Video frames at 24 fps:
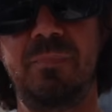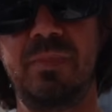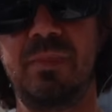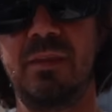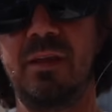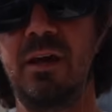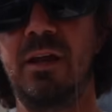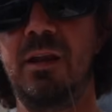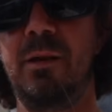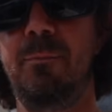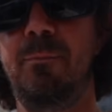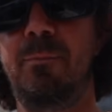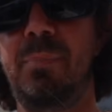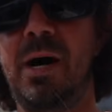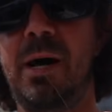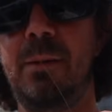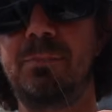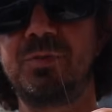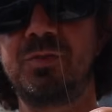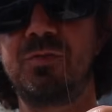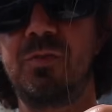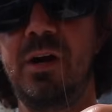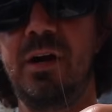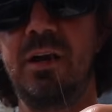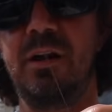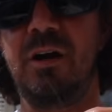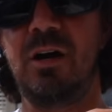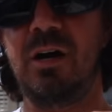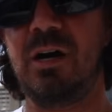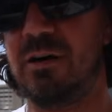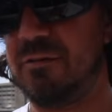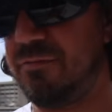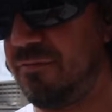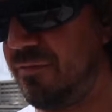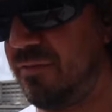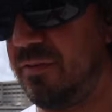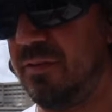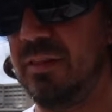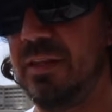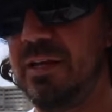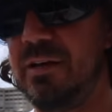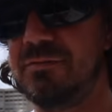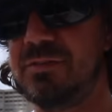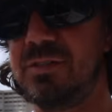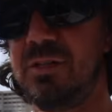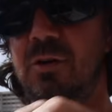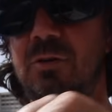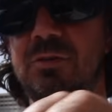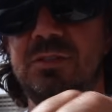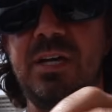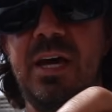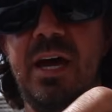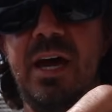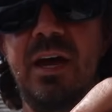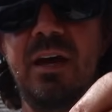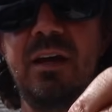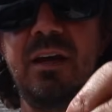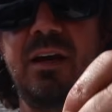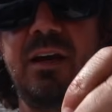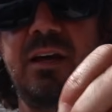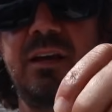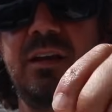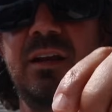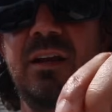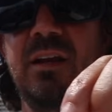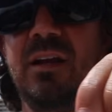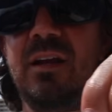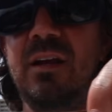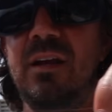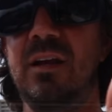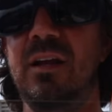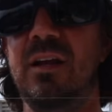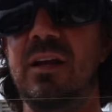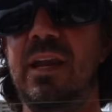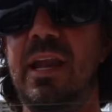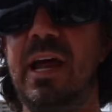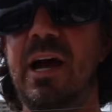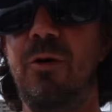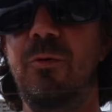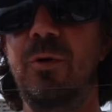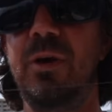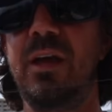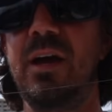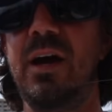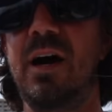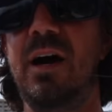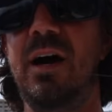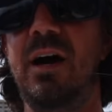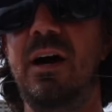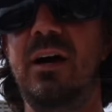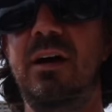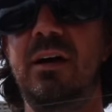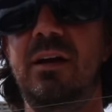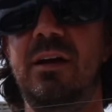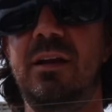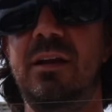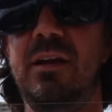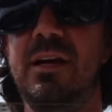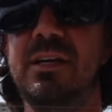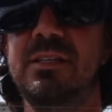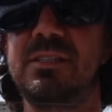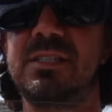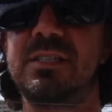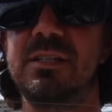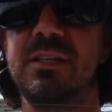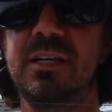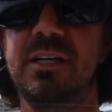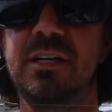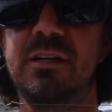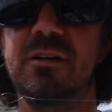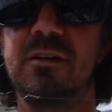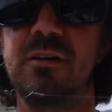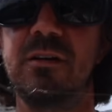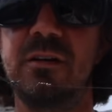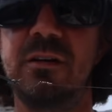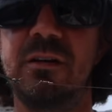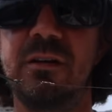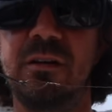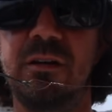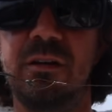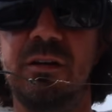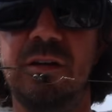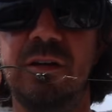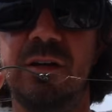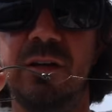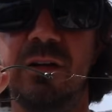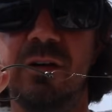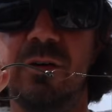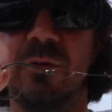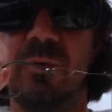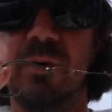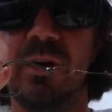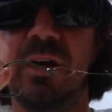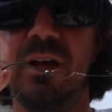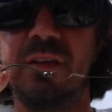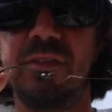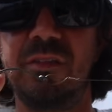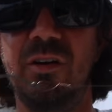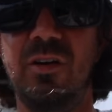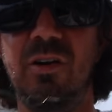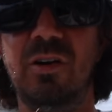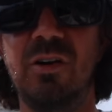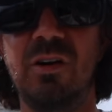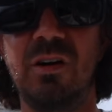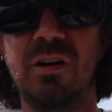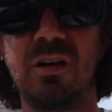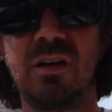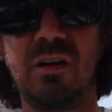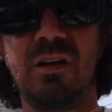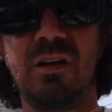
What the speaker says: and it pops right off, leaves no tag end. Now we got a nice leader, we got the hook,